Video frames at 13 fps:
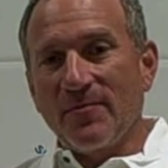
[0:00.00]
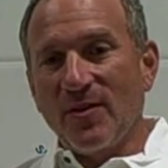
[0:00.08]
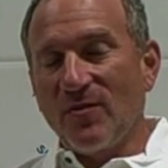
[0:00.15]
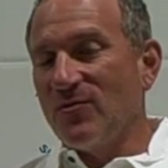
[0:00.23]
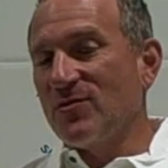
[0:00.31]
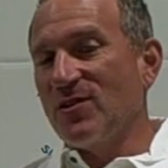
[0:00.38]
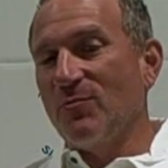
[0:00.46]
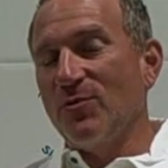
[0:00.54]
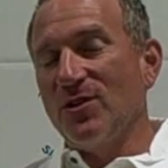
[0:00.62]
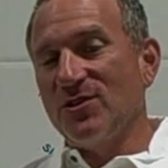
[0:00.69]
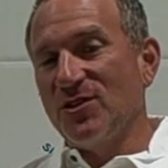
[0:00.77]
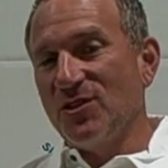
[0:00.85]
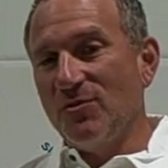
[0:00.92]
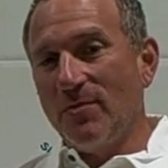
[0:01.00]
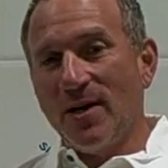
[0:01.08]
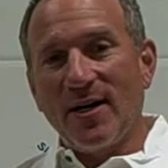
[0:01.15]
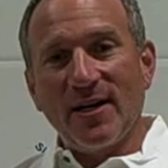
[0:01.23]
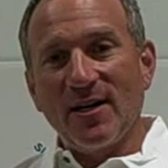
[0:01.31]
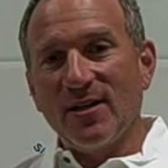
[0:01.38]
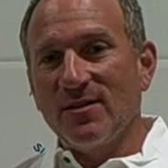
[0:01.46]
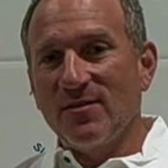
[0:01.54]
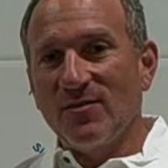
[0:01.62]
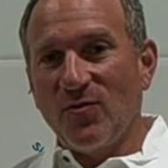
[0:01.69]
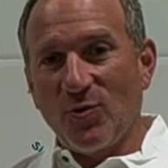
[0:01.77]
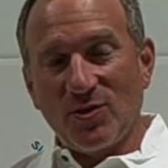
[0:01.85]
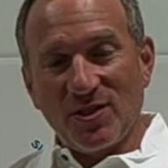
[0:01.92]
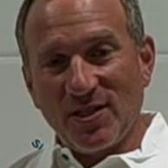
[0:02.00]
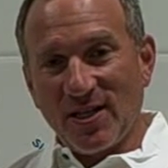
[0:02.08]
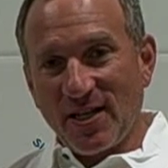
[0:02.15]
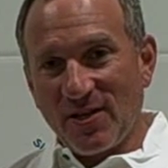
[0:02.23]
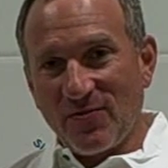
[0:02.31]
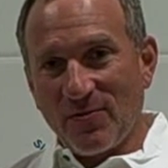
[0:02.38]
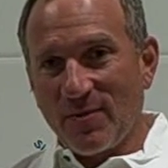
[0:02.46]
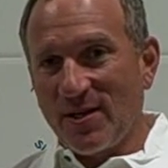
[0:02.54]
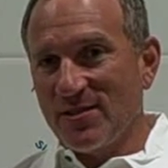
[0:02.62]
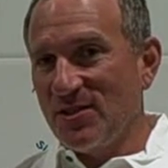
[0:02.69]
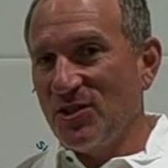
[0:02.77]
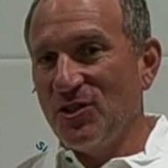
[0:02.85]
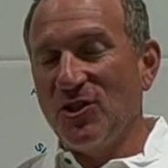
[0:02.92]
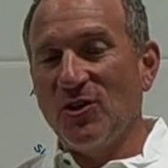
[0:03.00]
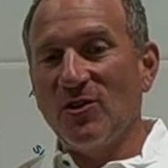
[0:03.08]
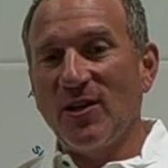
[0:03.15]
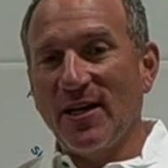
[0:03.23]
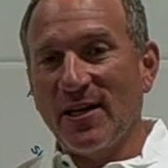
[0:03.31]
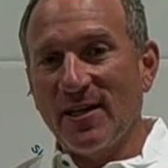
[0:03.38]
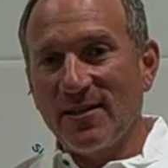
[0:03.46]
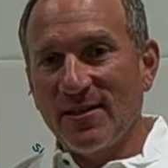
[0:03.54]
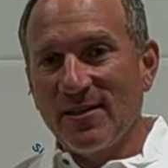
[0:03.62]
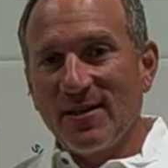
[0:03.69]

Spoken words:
if for some reason you buy a 1490 from us and you don't like it,